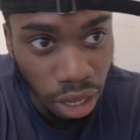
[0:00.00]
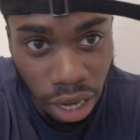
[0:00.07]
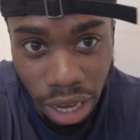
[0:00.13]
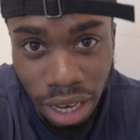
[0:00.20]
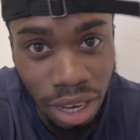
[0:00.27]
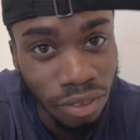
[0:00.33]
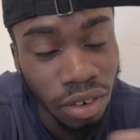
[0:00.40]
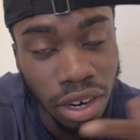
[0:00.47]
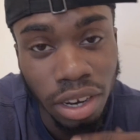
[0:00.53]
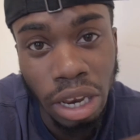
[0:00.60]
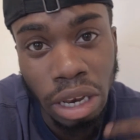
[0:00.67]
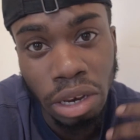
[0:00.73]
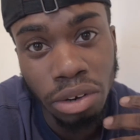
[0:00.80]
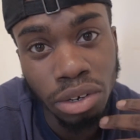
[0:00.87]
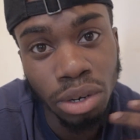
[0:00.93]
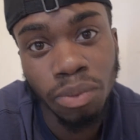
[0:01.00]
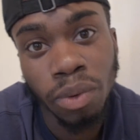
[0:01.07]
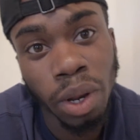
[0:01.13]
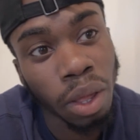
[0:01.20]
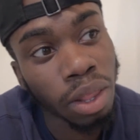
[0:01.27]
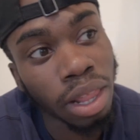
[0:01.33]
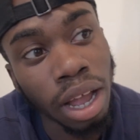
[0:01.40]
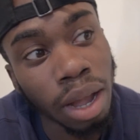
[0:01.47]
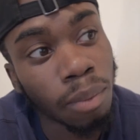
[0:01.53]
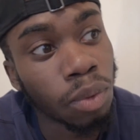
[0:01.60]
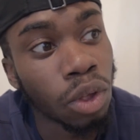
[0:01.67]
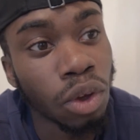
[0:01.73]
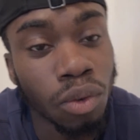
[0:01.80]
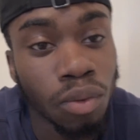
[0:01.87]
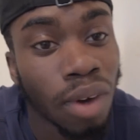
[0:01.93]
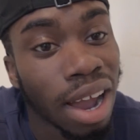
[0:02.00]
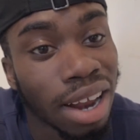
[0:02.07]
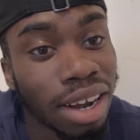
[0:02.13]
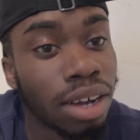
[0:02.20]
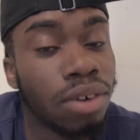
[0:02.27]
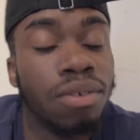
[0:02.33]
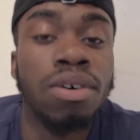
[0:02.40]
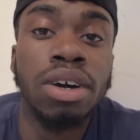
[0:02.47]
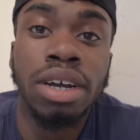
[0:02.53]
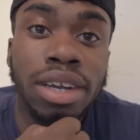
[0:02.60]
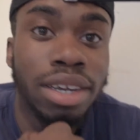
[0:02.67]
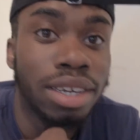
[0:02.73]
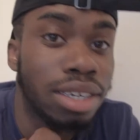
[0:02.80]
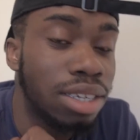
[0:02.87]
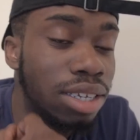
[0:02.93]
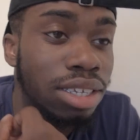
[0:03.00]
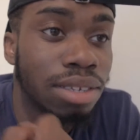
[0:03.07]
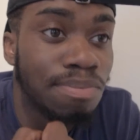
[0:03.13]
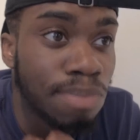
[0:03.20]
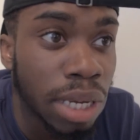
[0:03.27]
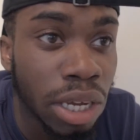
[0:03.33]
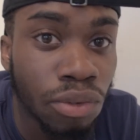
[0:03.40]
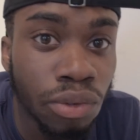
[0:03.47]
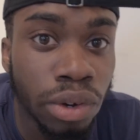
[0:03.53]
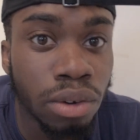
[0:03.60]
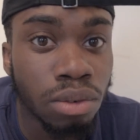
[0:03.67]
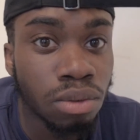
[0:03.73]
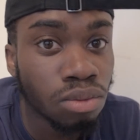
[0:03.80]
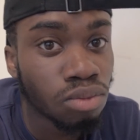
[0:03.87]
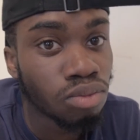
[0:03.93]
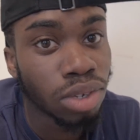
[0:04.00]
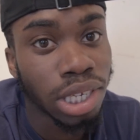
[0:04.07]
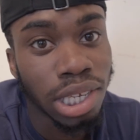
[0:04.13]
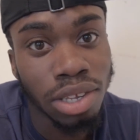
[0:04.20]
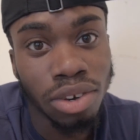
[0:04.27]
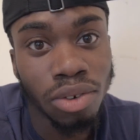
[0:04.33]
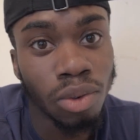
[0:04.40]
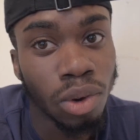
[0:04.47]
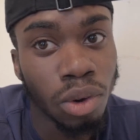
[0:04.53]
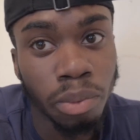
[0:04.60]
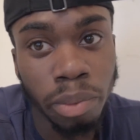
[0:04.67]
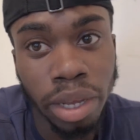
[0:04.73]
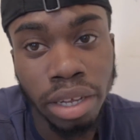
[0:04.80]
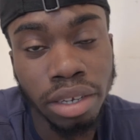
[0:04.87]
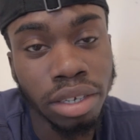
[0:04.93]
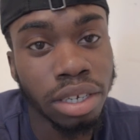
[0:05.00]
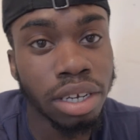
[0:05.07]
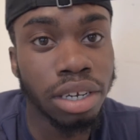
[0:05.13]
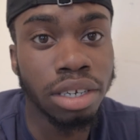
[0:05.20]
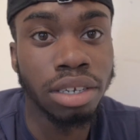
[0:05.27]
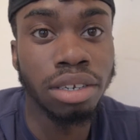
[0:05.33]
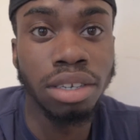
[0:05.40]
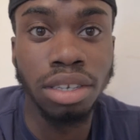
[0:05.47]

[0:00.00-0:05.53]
And even in your YouTube videos, like I'm doing right now, being real. This is the real me, chilling.